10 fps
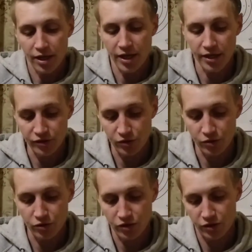and so
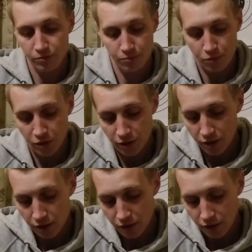you just put
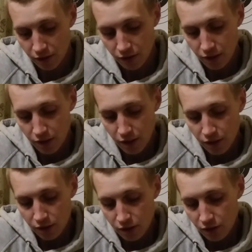
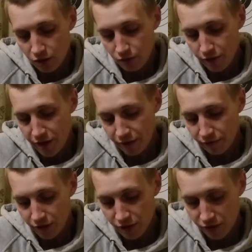three of
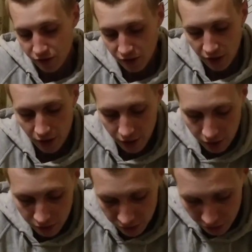these.
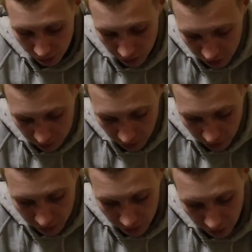Let's see what these
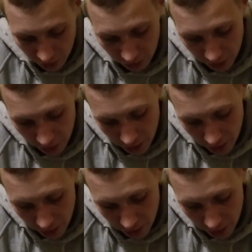batteries are.